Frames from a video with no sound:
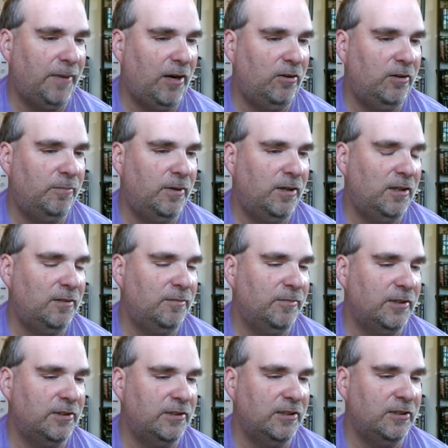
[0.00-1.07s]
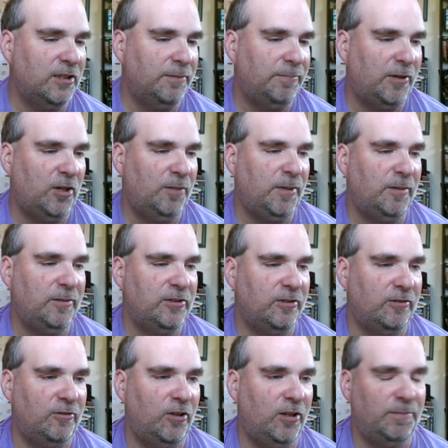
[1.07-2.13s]
Uh, Rey, for the most part, Jesus
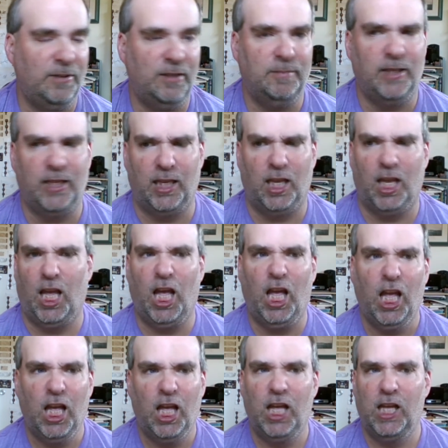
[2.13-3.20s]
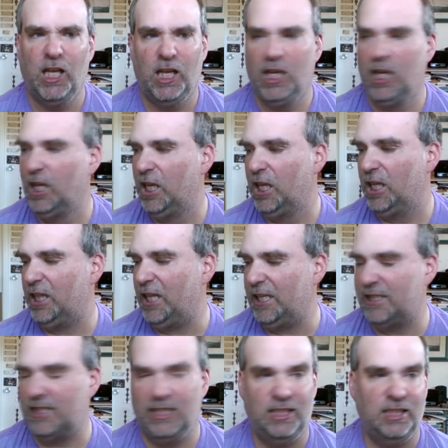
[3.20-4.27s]
countered the power bomb, the slingshot power bomb into
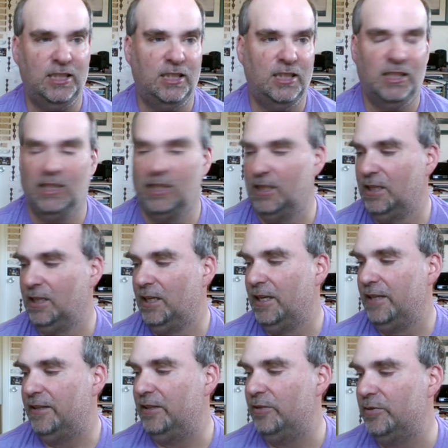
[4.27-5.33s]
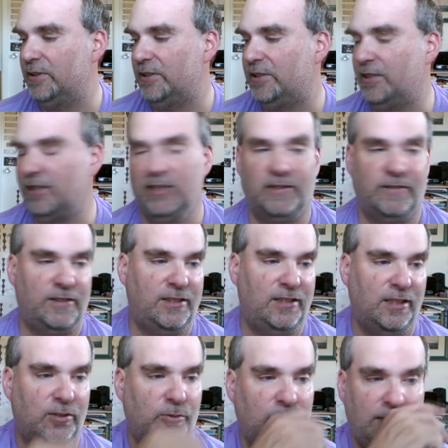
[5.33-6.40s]
roll up, and I'm like, huh?
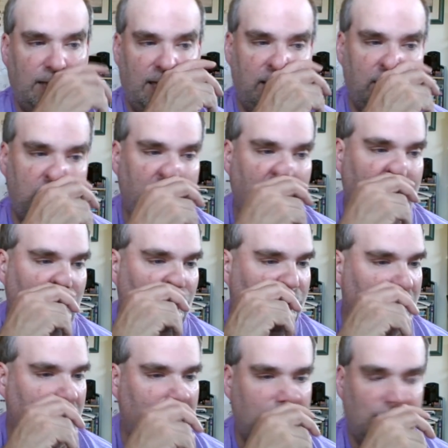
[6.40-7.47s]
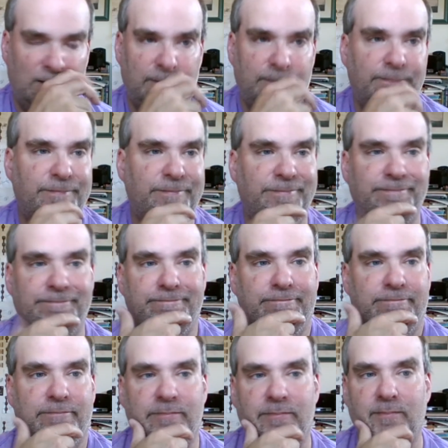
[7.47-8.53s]
That's it. And there was a series of
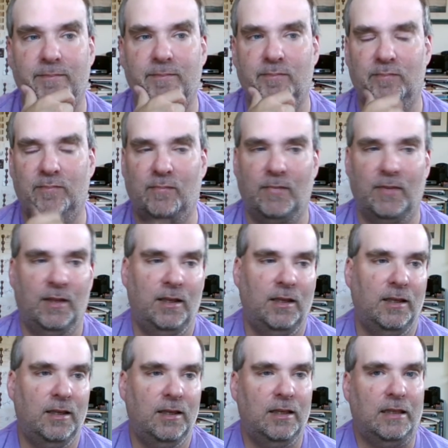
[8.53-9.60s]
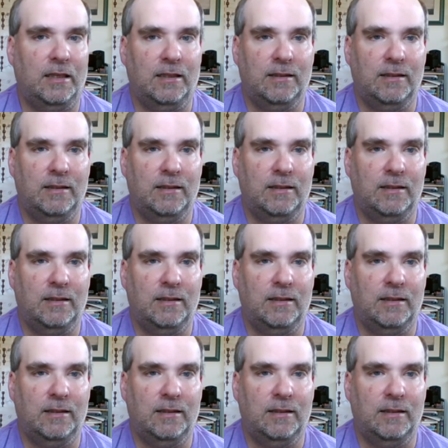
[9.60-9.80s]
619s to everyone.